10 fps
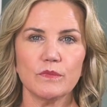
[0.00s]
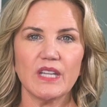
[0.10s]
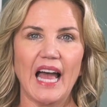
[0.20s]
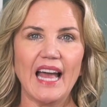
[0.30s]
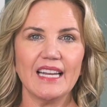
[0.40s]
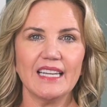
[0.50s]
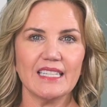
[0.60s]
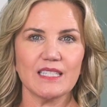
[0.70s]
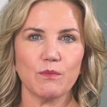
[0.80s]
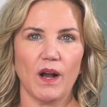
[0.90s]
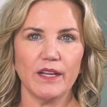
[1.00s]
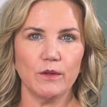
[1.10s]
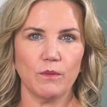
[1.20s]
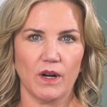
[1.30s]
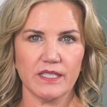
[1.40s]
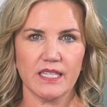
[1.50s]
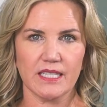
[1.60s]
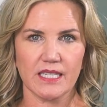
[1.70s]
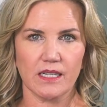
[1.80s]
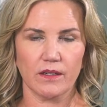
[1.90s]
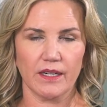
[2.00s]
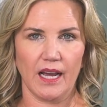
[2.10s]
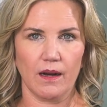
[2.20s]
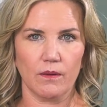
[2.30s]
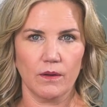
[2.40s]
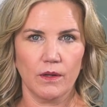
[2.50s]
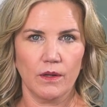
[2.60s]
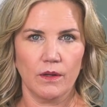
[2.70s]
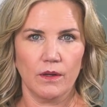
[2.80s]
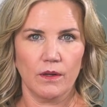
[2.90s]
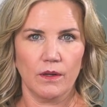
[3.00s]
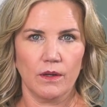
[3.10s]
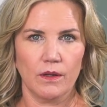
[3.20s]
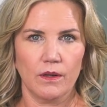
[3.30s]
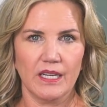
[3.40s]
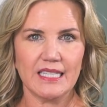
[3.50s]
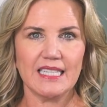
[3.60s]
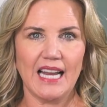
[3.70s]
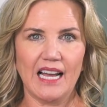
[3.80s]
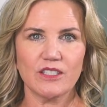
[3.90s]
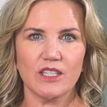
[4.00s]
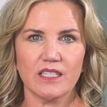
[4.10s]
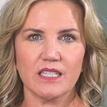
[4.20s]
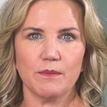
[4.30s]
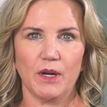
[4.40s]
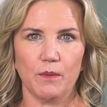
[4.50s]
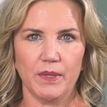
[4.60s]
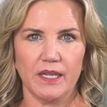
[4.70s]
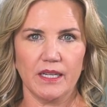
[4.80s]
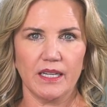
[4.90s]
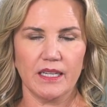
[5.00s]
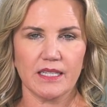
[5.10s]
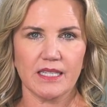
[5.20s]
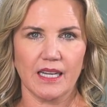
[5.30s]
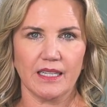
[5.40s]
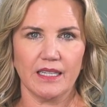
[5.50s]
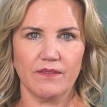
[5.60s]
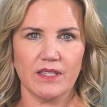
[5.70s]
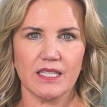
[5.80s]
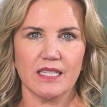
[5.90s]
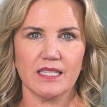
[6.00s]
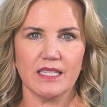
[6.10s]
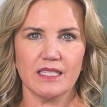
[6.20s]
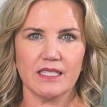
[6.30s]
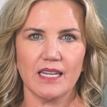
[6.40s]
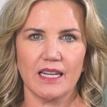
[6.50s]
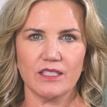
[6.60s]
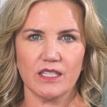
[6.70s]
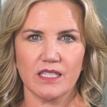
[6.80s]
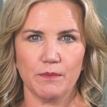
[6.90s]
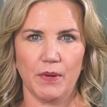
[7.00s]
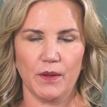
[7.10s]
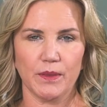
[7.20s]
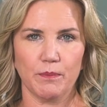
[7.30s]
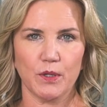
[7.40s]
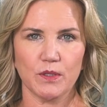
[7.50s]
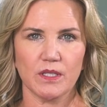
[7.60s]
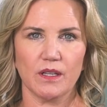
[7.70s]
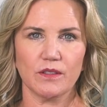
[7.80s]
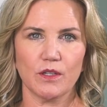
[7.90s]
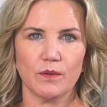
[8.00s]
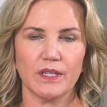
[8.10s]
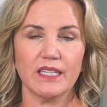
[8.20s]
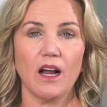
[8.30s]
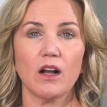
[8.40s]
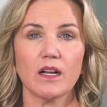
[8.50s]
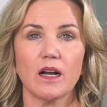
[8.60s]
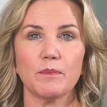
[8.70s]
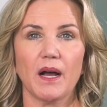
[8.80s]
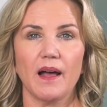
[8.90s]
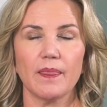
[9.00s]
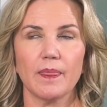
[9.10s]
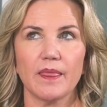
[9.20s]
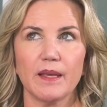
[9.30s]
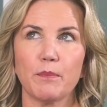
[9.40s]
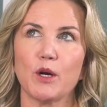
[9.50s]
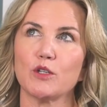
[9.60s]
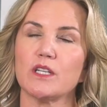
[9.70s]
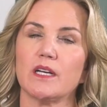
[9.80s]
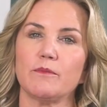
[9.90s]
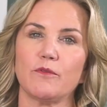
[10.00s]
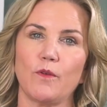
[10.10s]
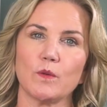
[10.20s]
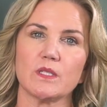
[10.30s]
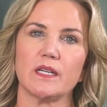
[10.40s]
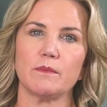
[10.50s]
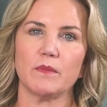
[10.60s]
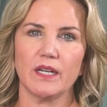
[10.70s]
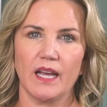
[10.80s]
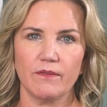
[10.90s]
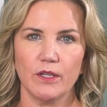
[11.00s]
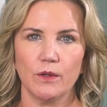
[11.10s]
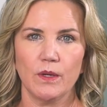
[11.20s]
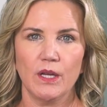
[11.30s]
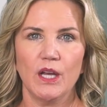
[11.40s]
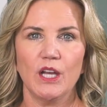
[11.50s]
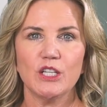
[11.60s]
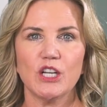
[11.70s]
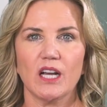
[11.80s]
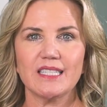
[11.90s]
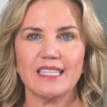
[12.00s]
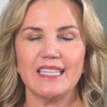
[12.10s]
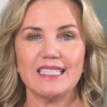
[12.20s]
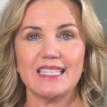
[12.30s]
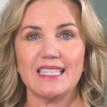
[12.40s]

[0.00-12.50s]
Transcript: that is why you want to start now. It's not just about being an executive assistant. It's not just about the personal. Don't get hung up on the part-time, full-time, what have you. Just get